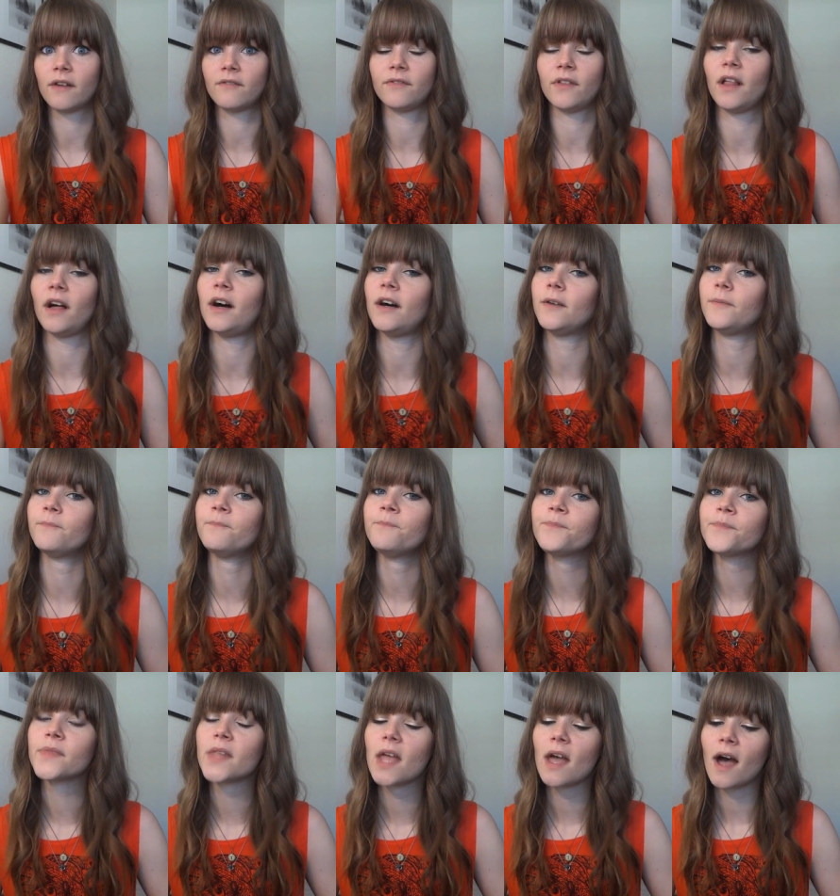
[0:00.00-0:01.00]
Revlon.
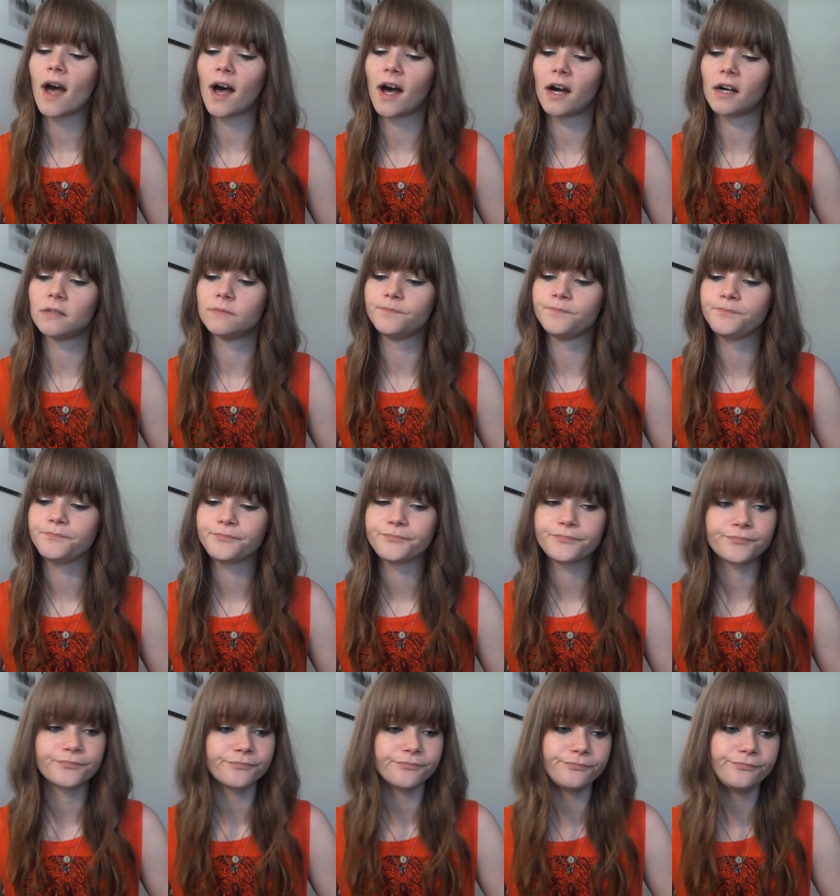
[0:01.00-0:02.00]
Um,
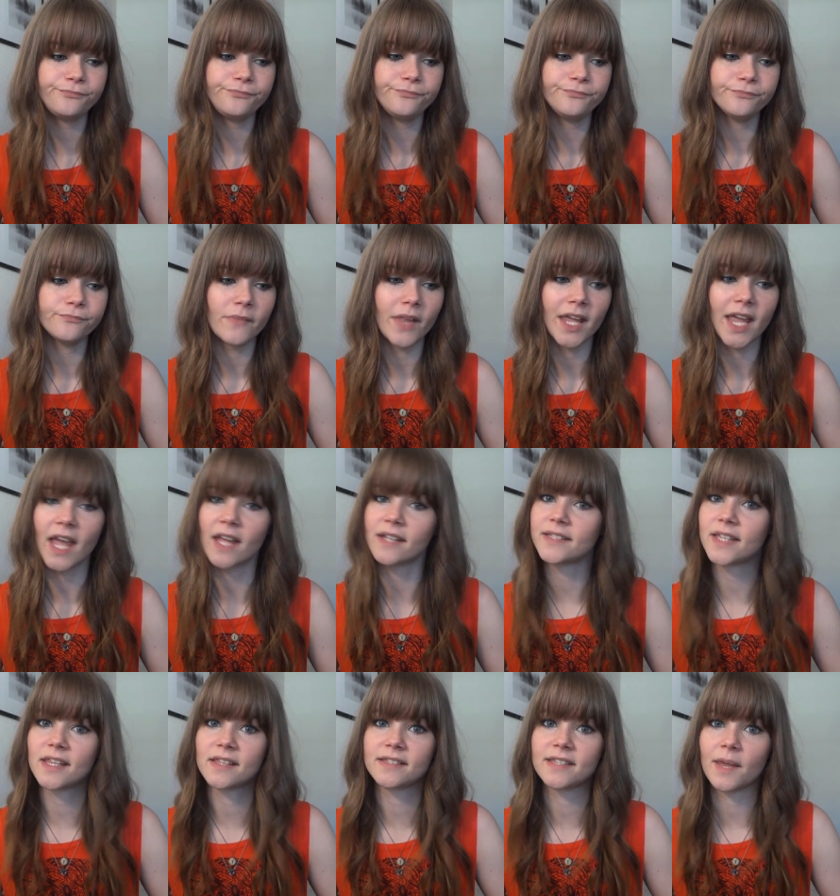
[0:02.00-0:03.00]

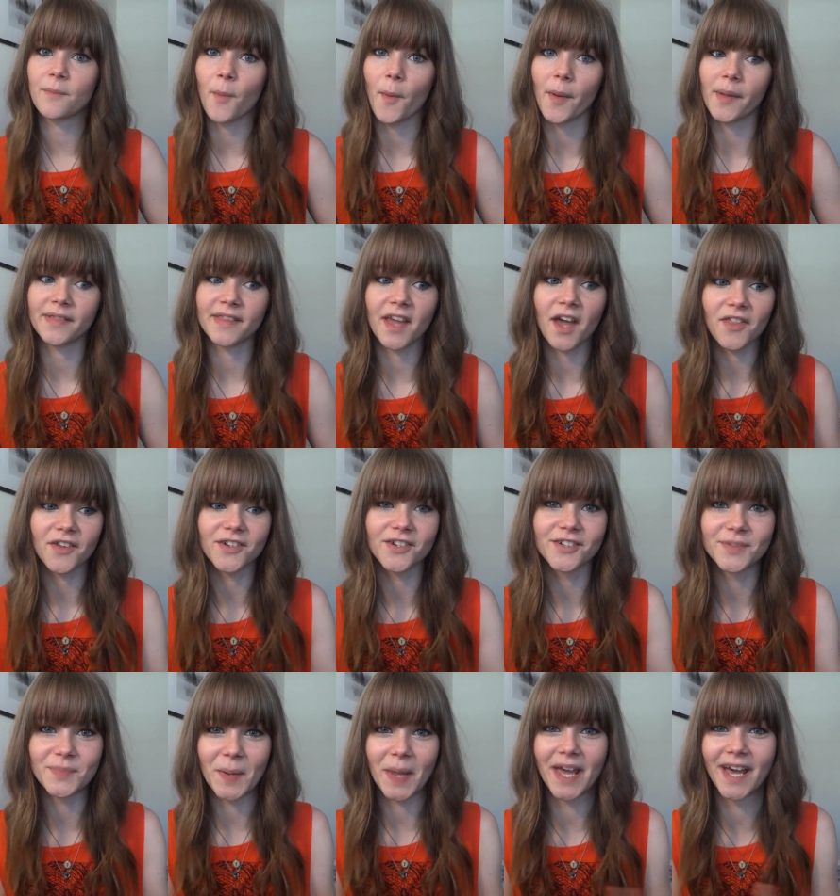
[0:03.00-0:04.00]
can't say the same about the others